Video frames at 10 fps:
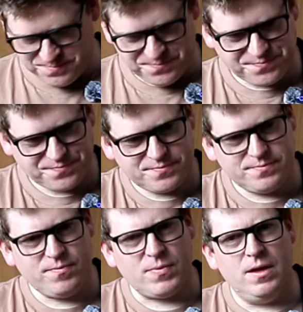
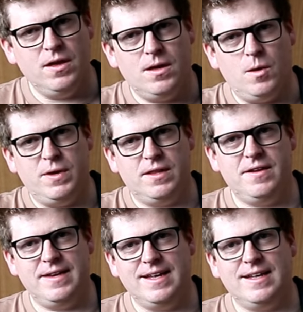And we're
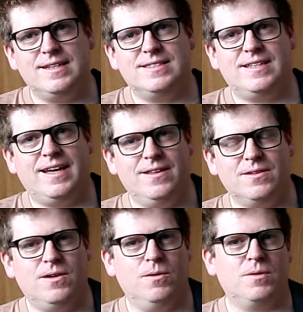learning a style
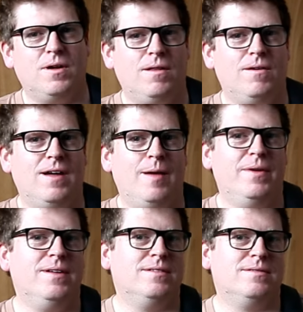called
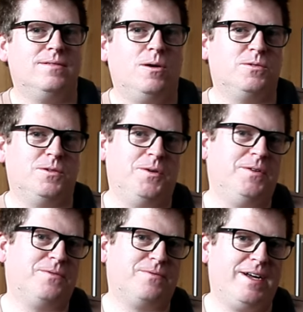Clawhammer, also known
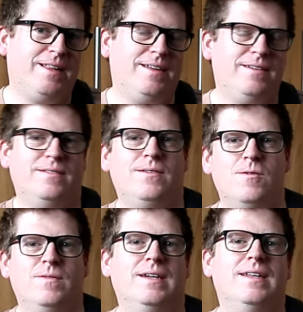as Frailing,
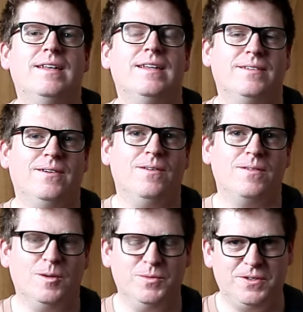Overhand. It all
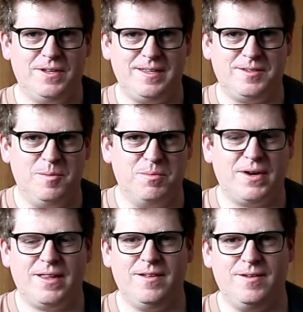comes under this
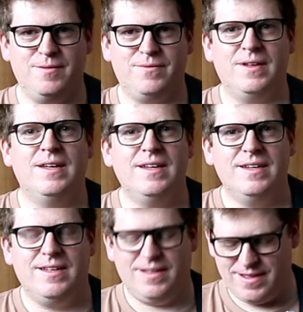umbrella of
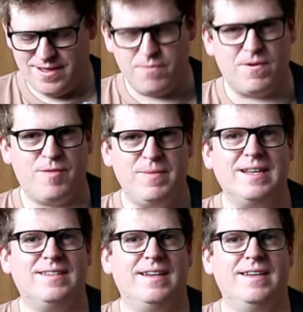a
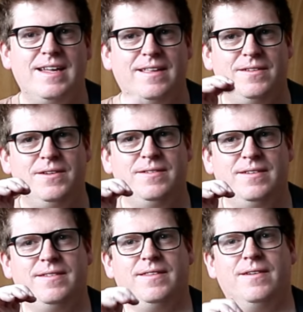rhythmic technique that
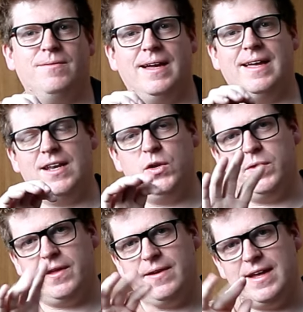uses the right hand
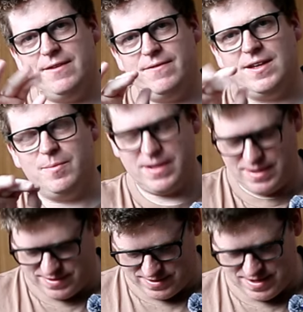without any
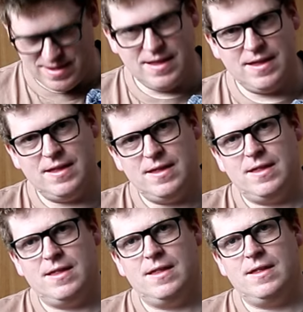fingerpicks,
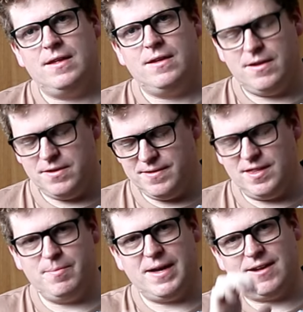and using
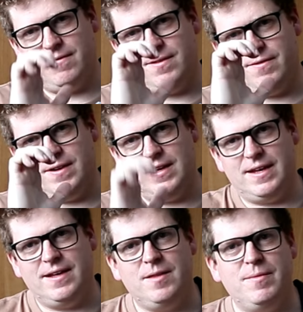the back of the
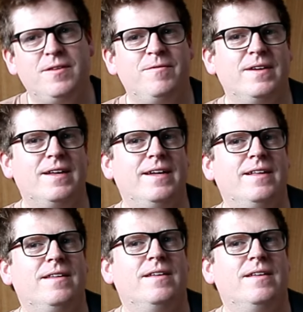fingernail, the middle fingernail,